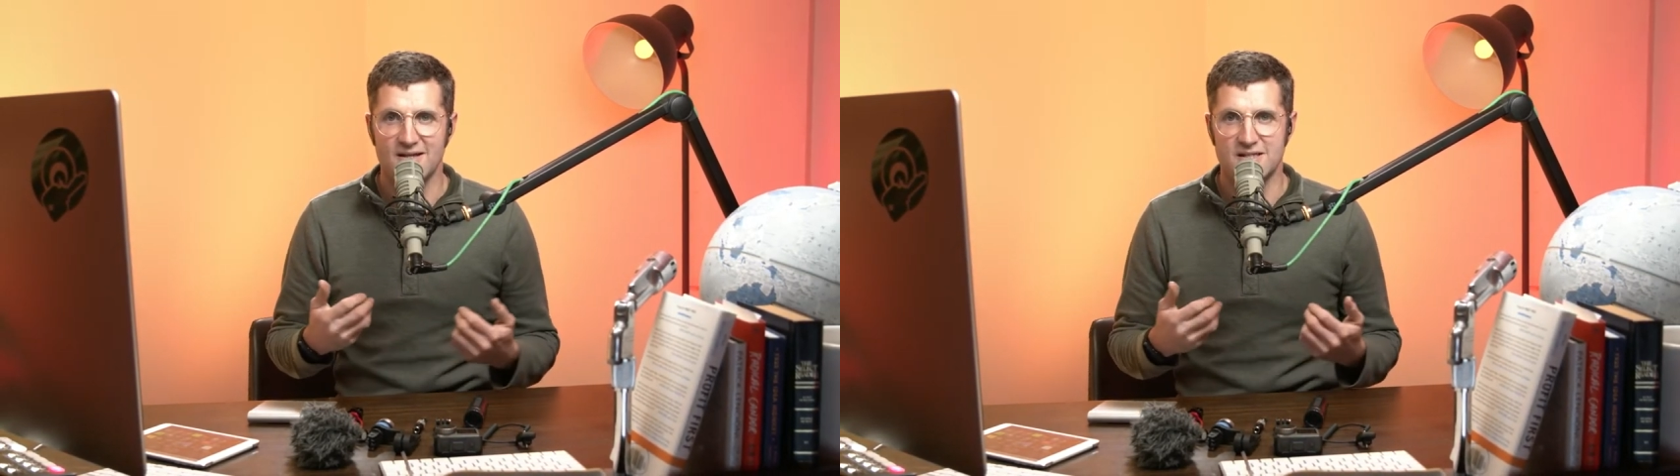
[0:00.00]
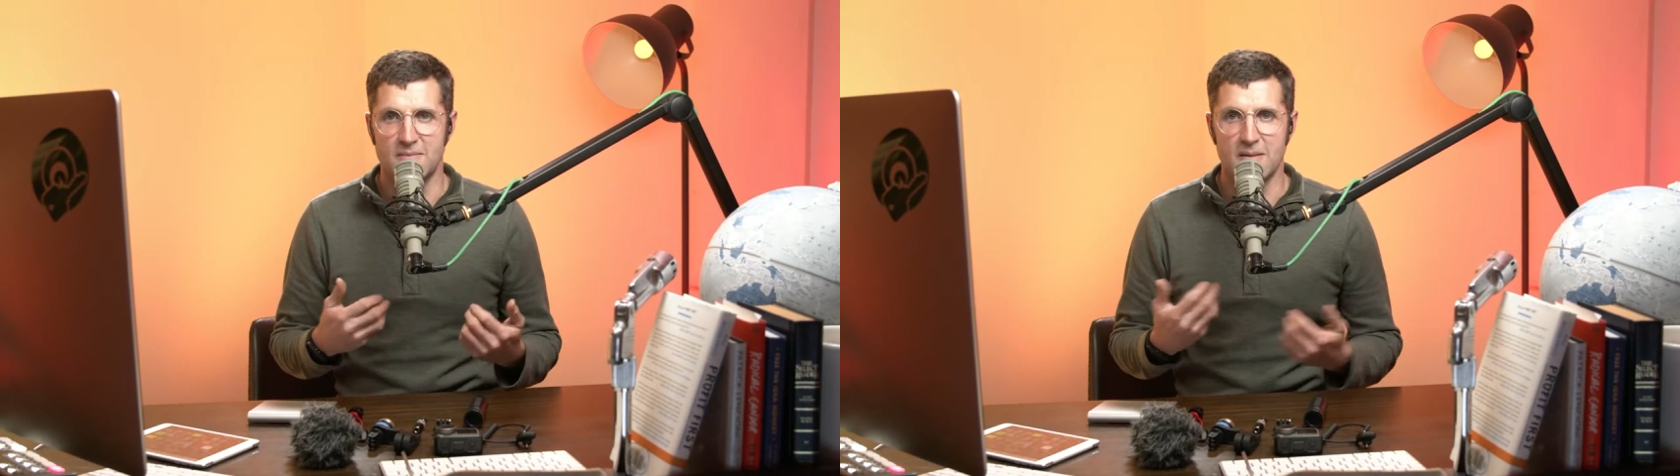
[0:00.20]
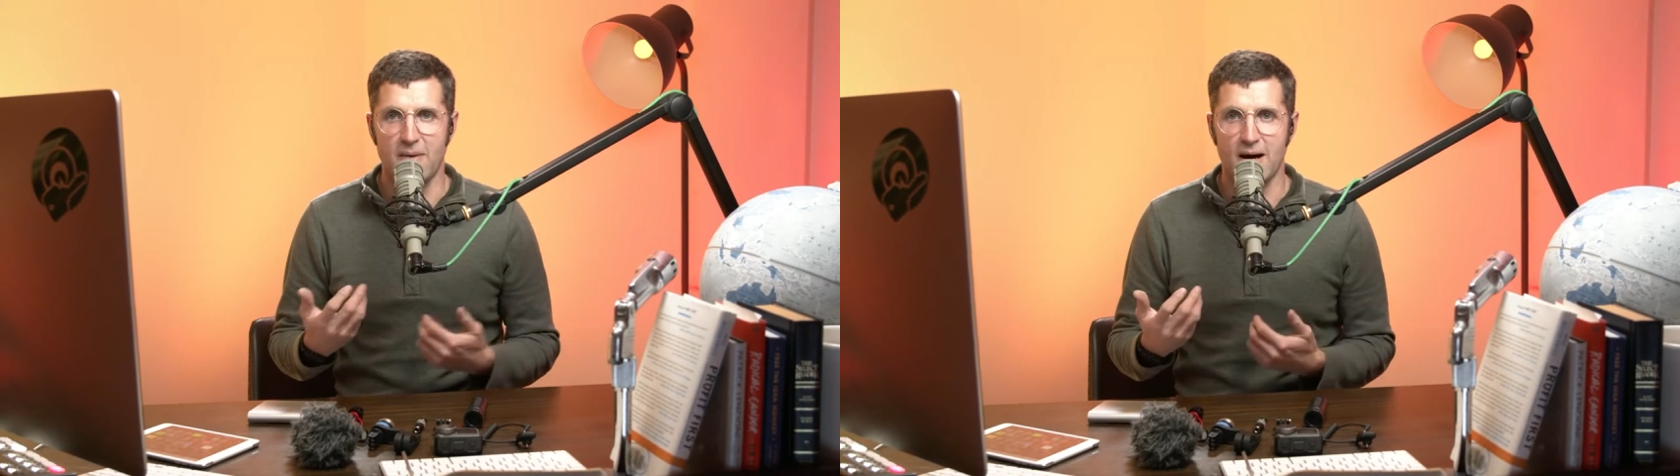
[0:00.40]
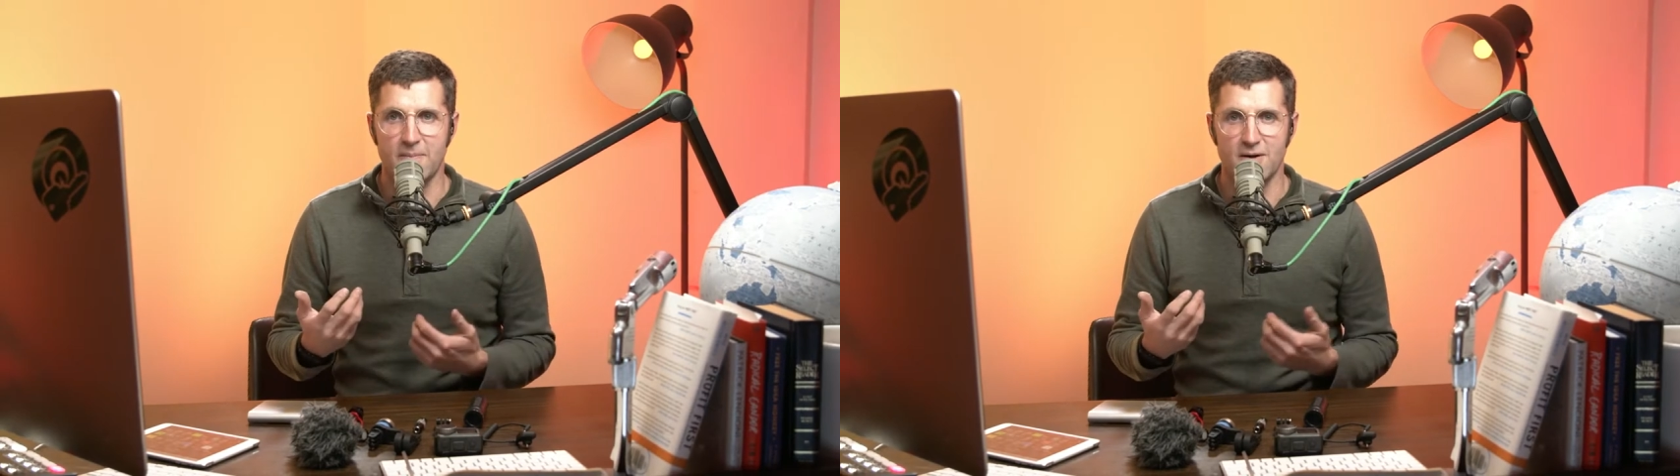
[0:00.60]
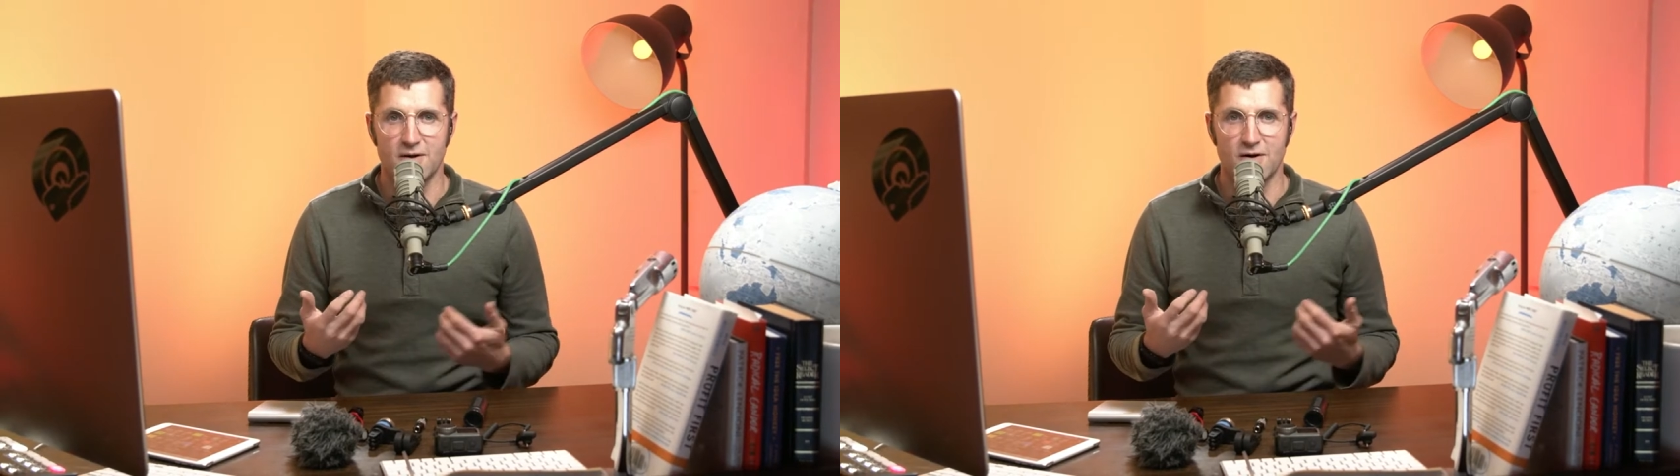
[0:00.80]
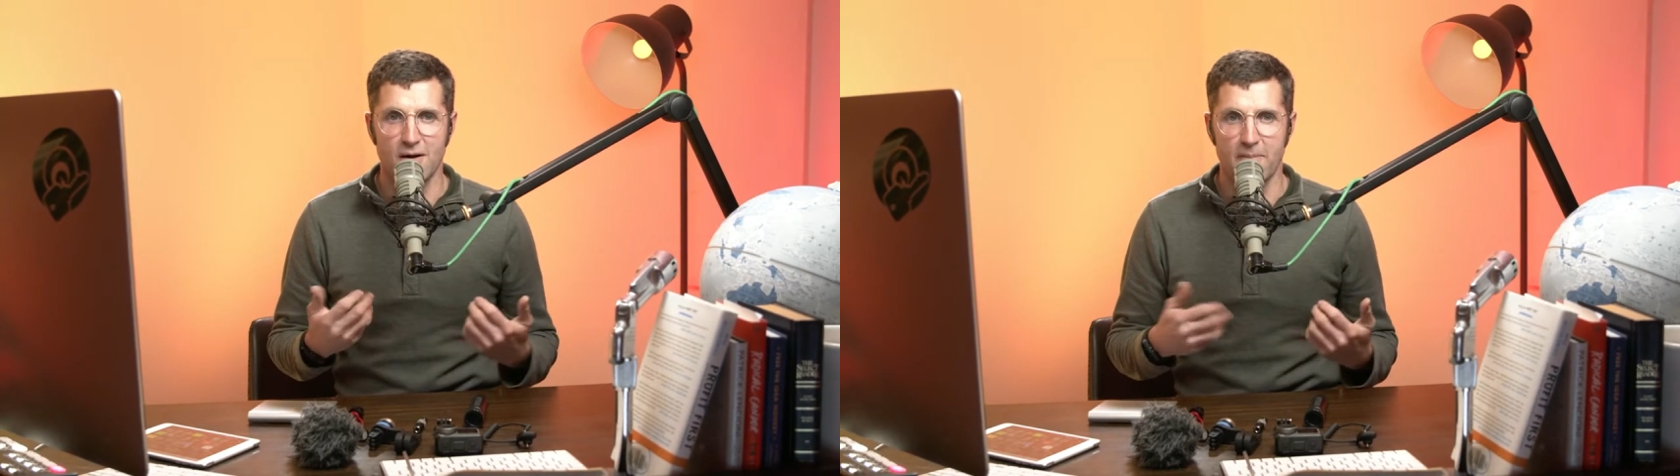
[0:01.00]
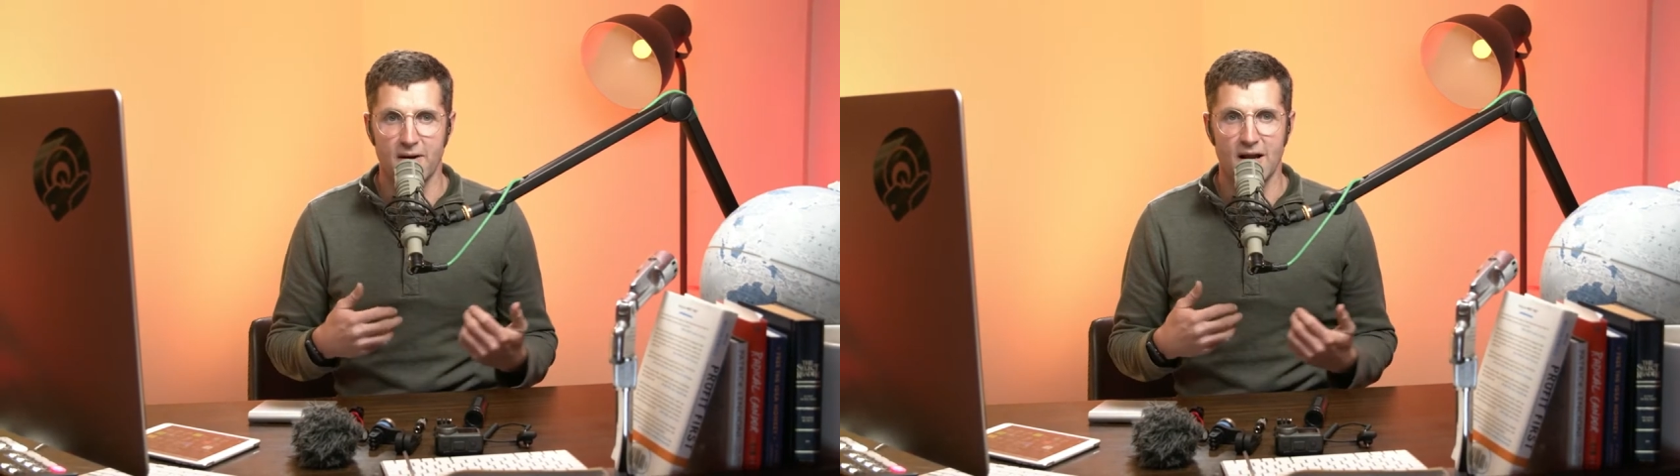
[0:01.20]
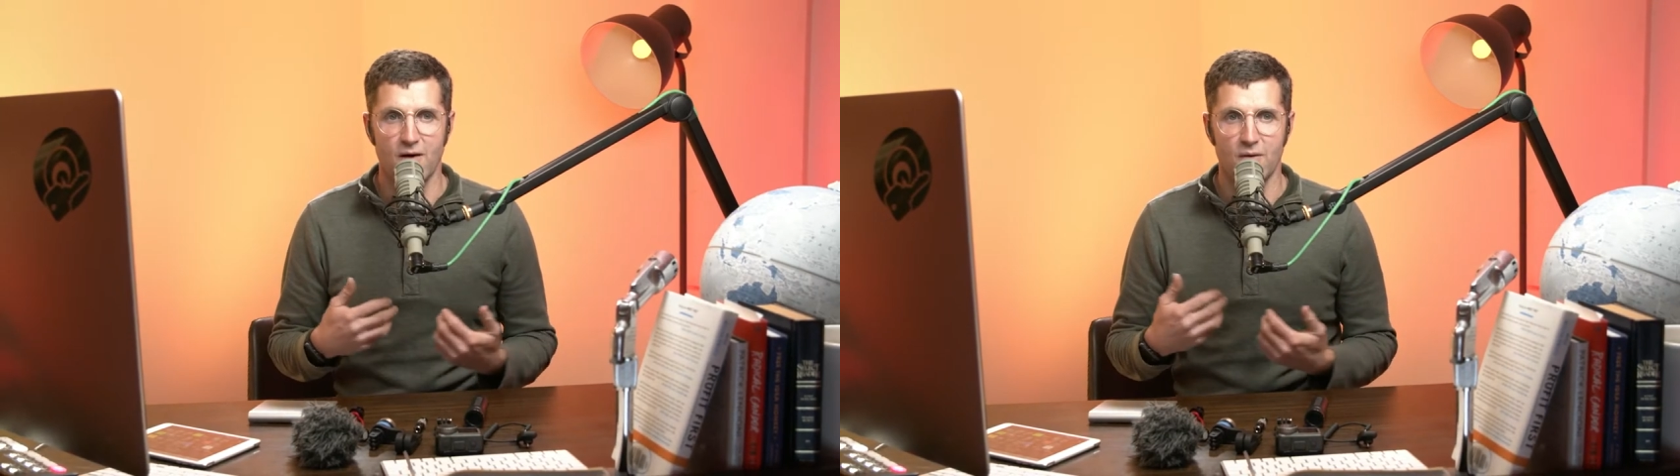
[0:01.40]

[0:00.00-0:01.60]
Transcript: to be popular or put out